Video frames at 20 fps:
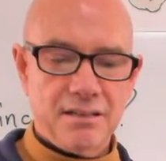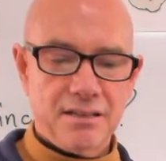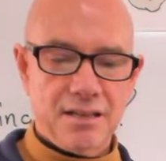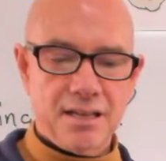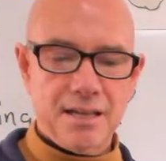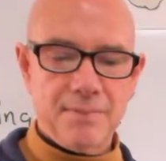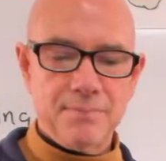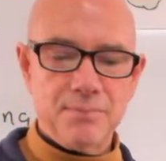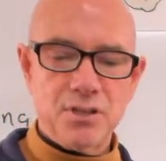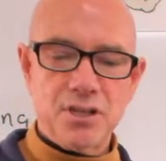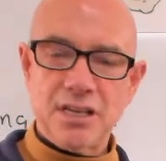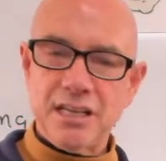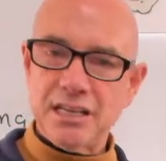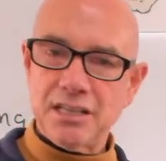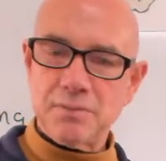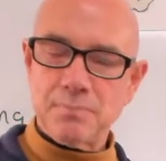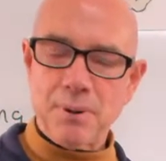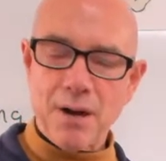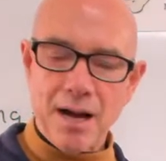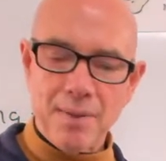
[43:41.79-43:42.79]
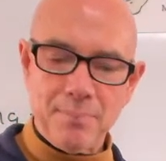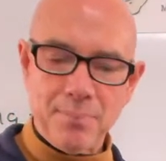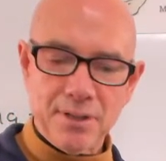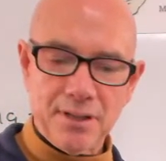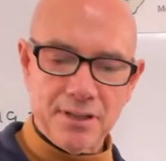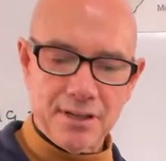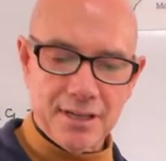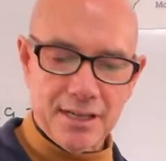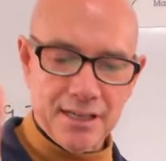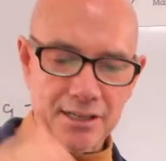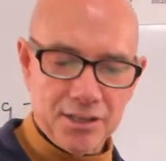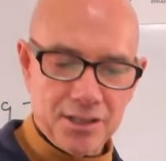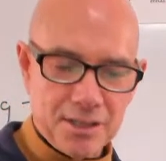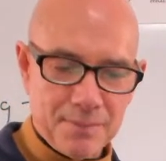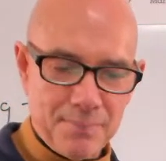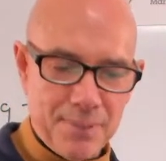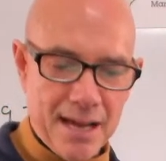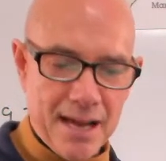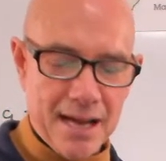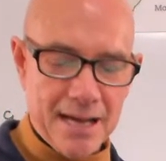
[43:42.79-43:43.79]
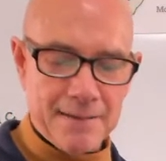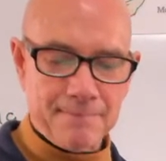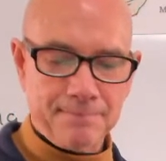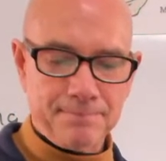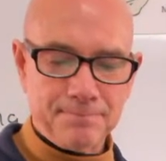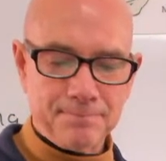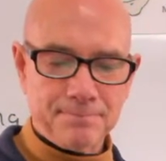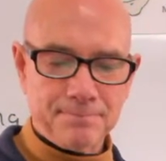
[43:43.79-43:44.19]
Kimchi is popular in Japan.